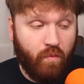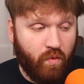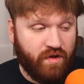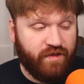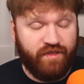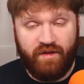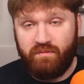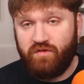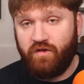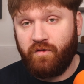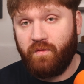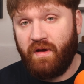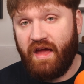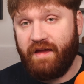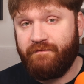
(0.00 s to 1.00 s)
One of them
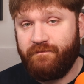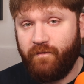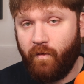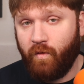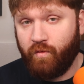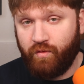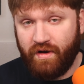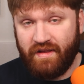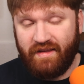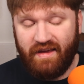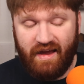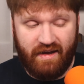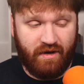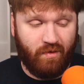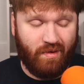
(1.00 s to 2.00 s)
to a full written
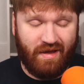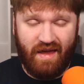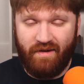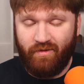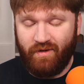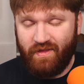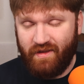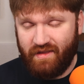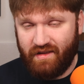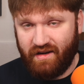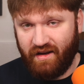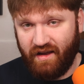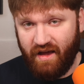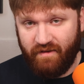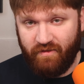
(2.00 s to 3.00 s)
guide going everything
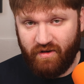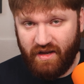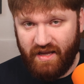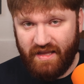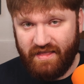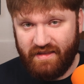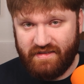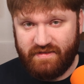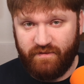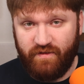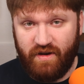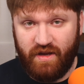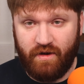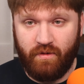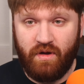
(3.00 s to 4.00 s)
that I covered in this
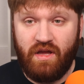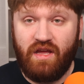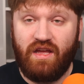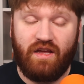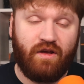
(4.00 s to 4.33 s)
video,